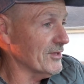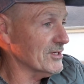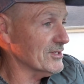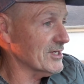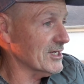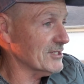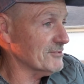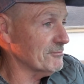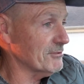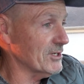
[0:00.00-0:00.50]

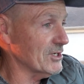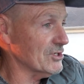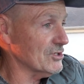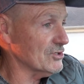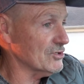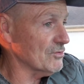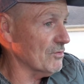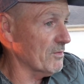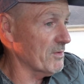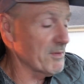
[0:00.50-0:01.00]
expedition.
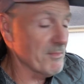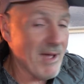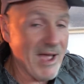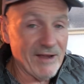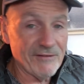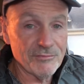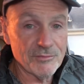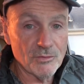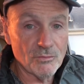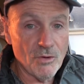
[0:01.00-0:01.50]
So we'll be
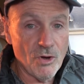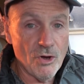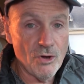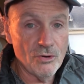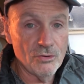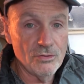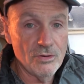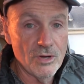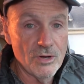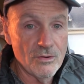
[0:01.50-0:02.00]
back from the
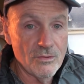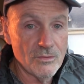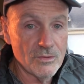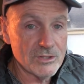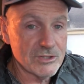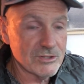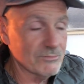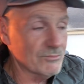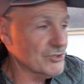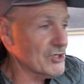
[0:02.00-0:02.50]
road with
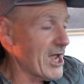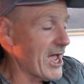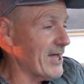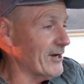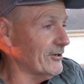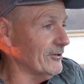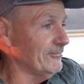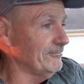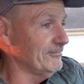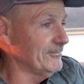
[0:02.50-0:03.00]
some
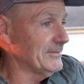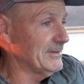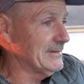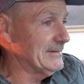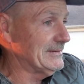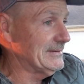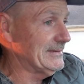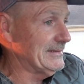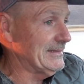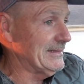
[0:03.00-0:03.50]
chatter,
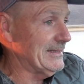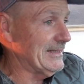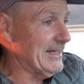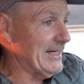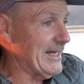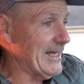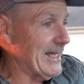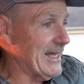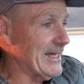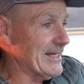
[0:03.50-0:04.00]

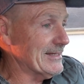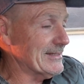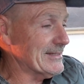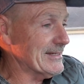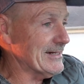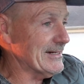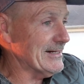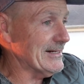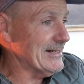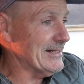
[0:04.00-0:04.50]
and
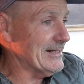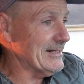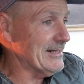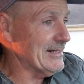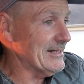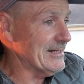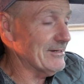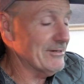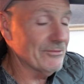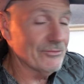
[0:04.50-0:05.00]

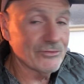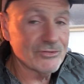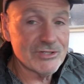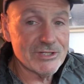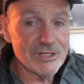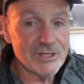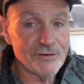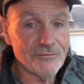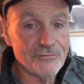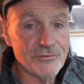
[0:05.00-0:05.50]
we'll
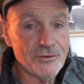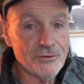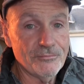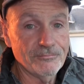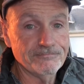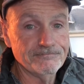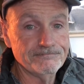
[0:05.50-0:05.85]
see you in a few.